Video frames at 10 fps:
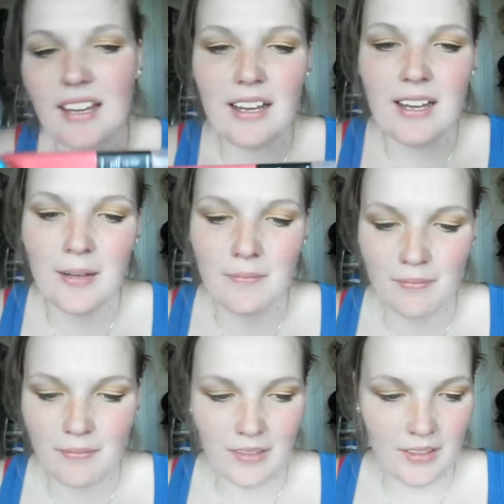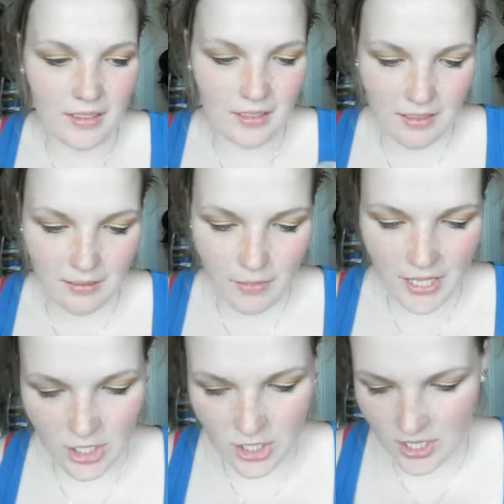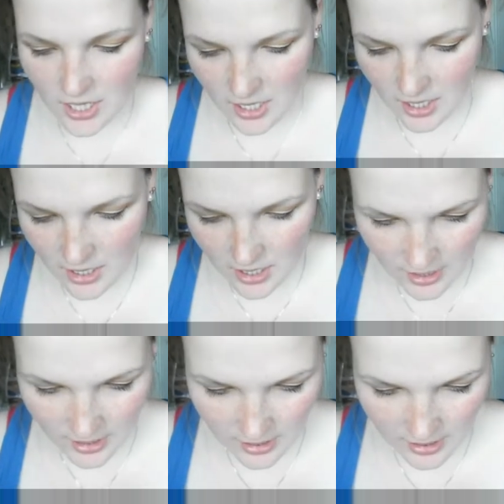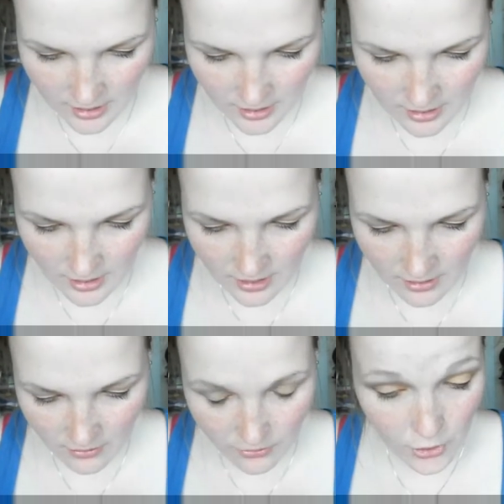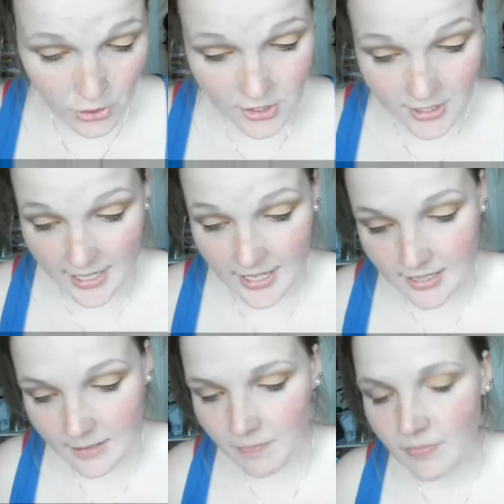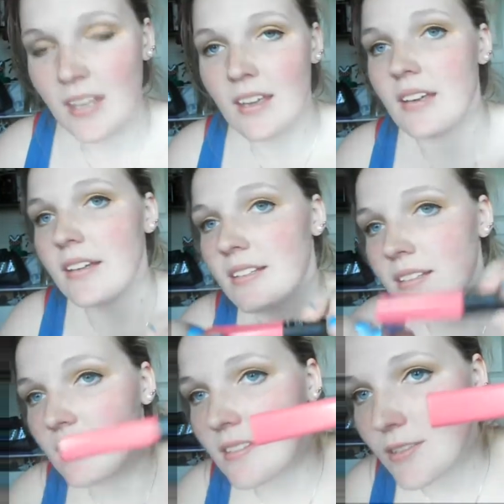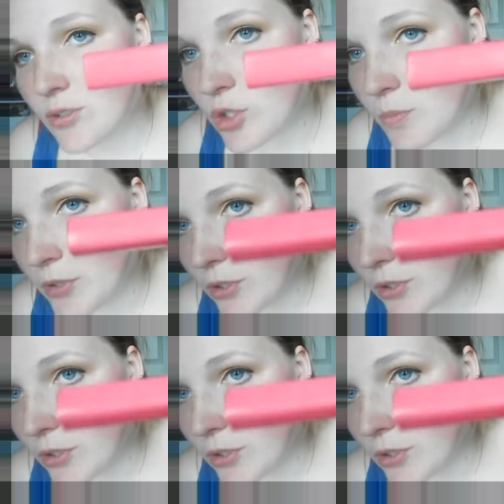My shade is in First Date. It's this super